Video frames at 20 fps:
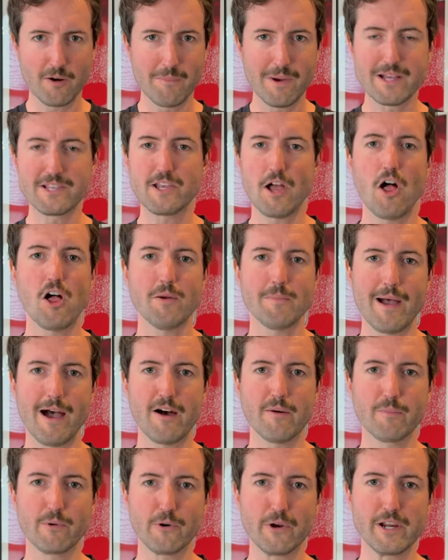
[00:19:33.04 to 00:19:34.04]
everybody's all
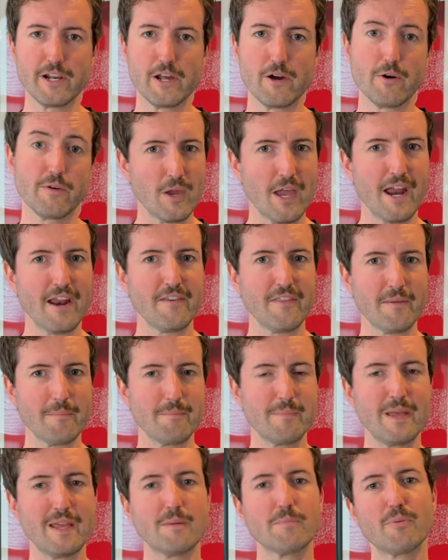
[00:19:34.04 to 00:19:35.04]
about merino. And kind of the
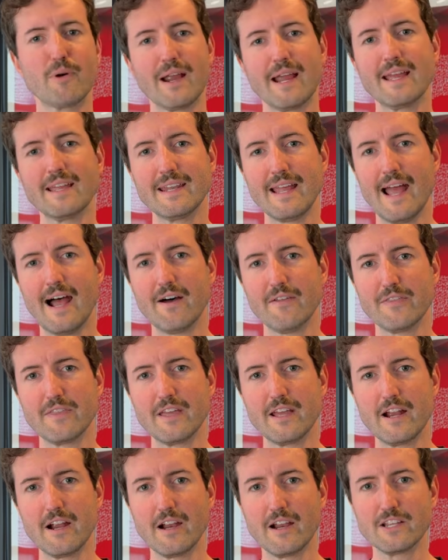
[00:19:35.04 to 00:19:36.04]
big brand out
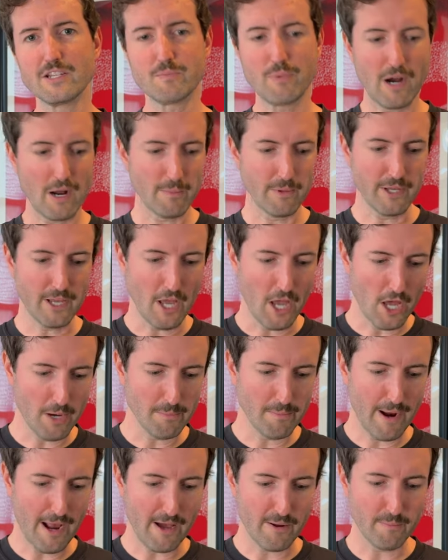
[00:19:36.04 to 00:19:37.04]
there is probably
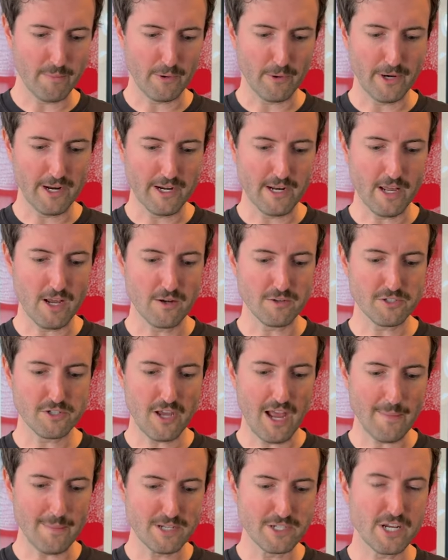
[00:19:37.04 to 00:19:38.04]
Unbound Merino.
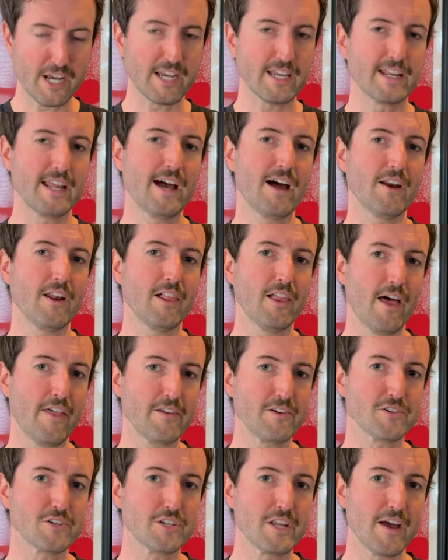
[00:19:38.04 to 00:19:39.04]
So I've been checking out a lot of
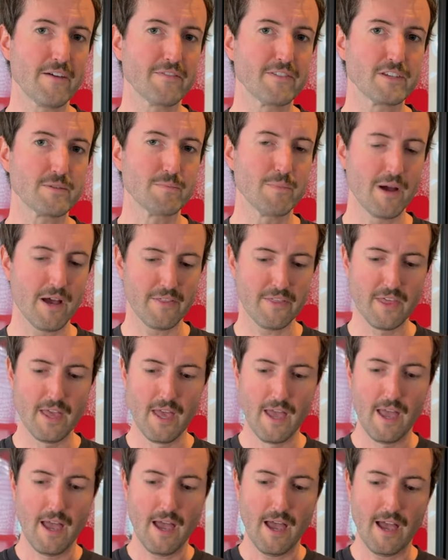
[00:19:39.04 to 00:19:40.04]
their stuff this month.
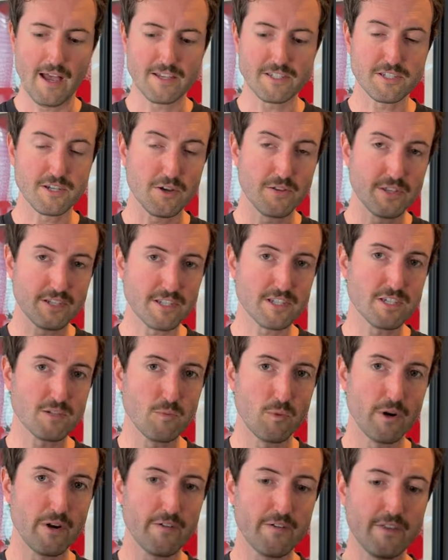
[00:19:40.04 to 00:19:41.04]
So this is
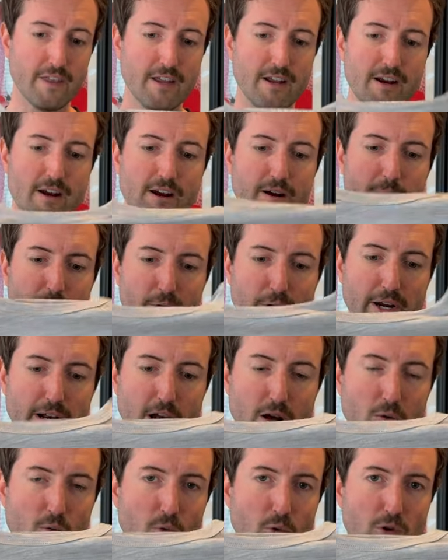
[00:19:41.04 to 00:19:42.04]
one of their
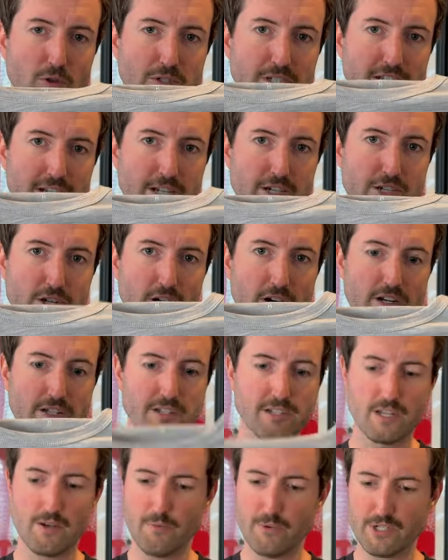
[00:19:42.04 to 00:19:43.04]
merino wool
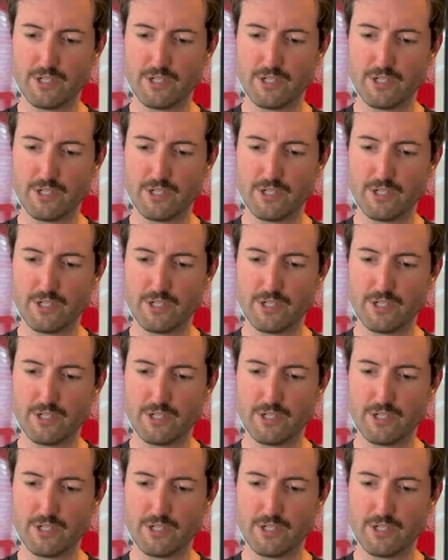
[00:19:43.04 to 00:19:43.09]
t-shirts,